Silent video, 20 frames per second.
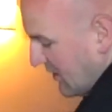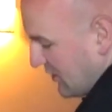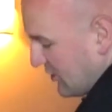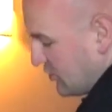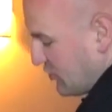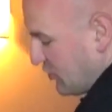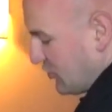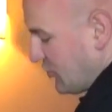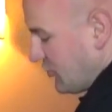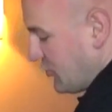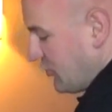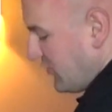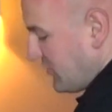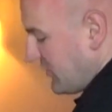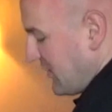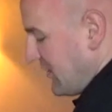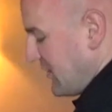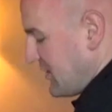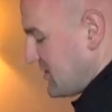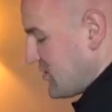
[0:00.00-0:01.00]
Just shoved
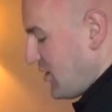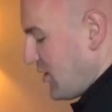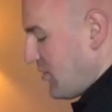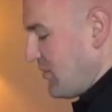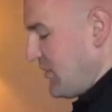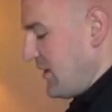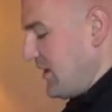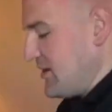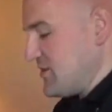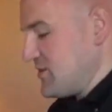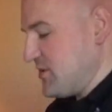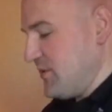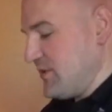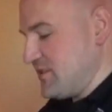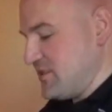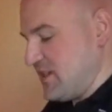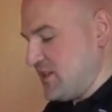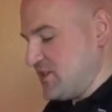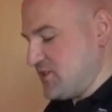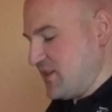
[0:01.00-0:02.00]
in the top here so it's
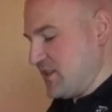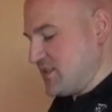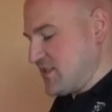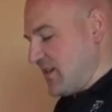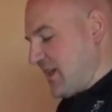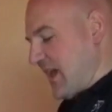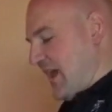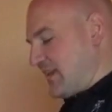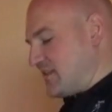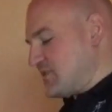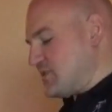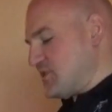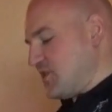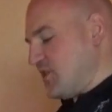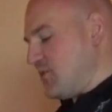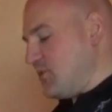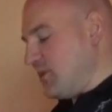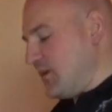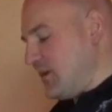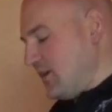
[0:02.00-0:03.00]
easier to get
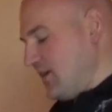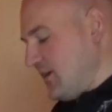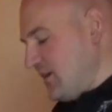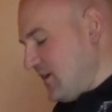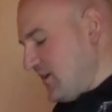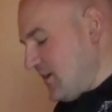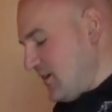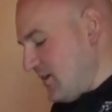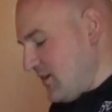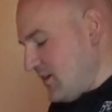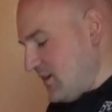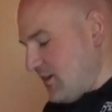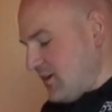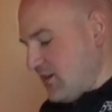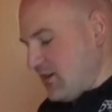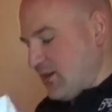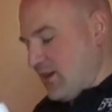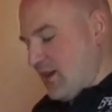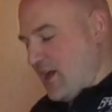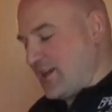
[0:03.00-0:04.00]

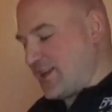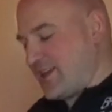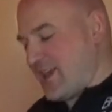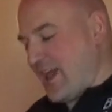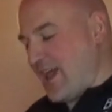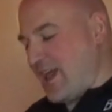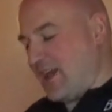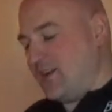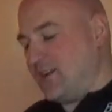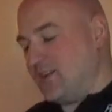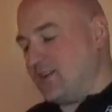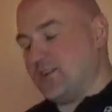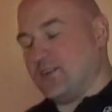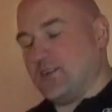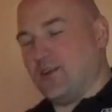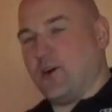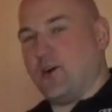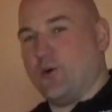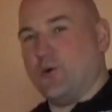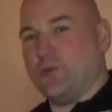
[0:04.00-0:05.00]
to. Again,
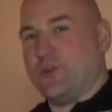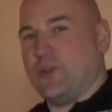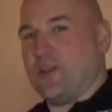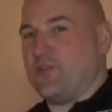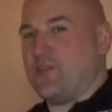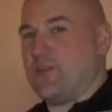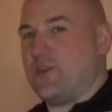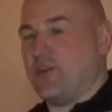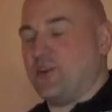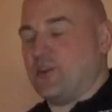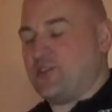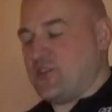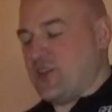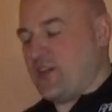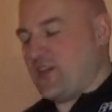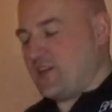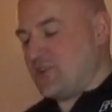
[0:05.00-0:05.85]
only if you've got a chain